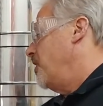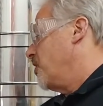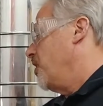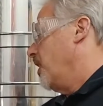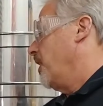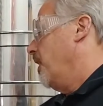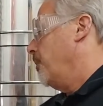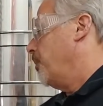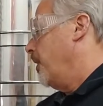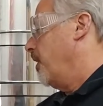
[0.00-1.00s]
stuck it
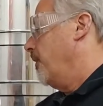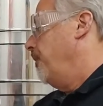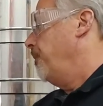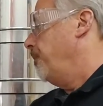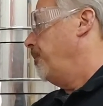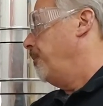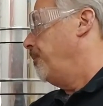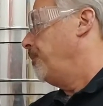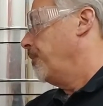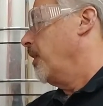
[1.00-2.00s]
up there.
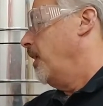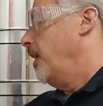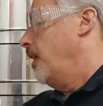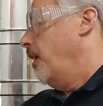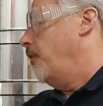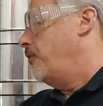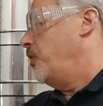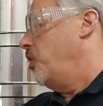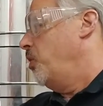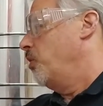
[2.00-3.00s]
A
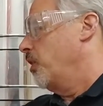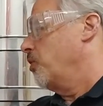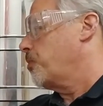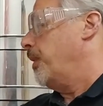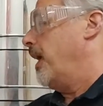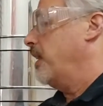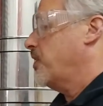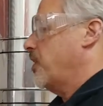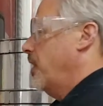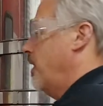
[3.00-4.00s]
few little
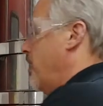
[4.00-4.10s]
spots.